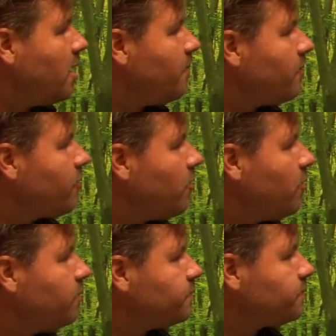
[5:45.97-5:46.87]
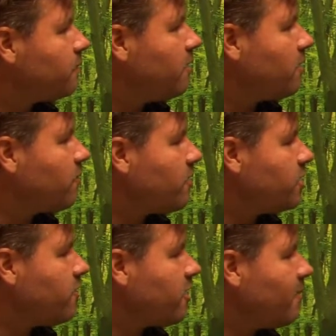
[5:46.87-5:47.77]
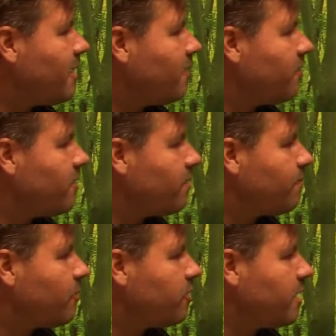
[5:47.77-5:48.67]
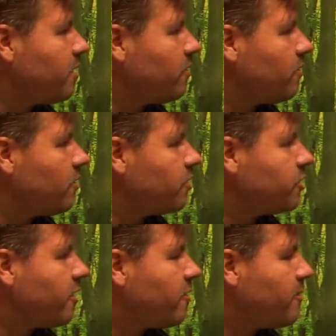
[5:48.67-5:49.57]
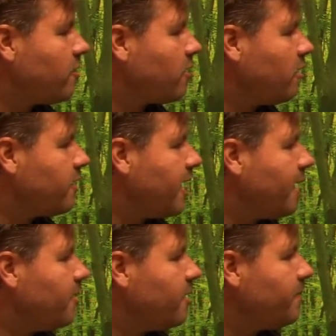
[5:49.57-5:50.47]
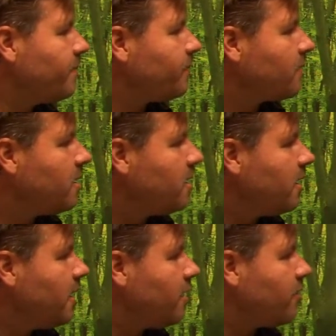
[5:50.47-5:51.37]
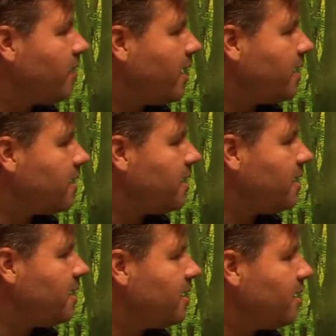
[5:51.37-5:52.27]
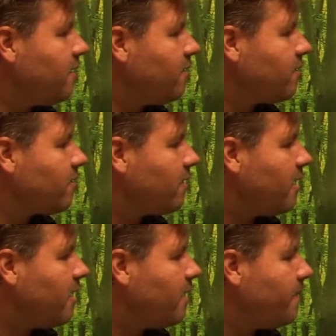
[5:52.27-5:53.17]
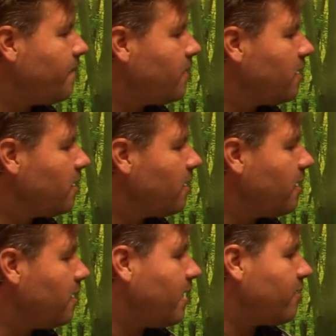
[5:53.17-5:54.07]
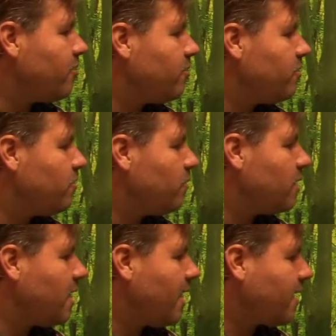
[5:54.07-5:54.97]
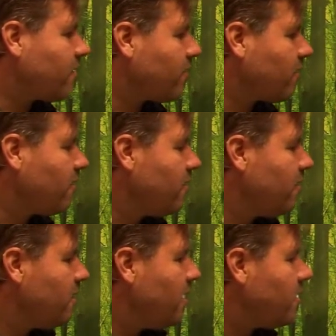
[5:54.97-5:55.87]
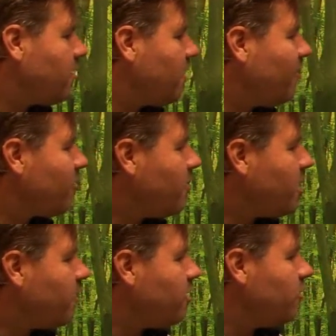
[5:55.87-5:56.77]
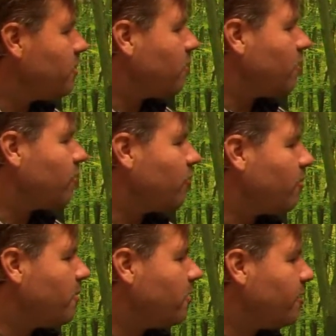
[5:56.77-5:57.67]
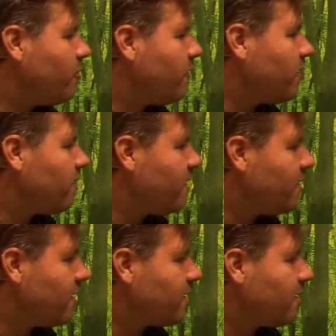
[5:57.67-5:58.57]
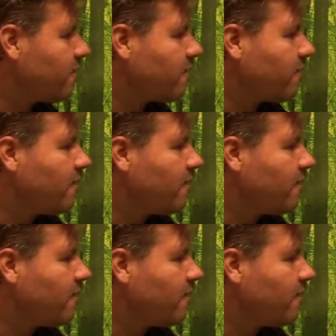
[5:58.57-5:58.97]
So what's interesting about this particular neurotransmitter called GABA is that it allows you to relax. It helps moderate human growth hormone. It prevents seasickness.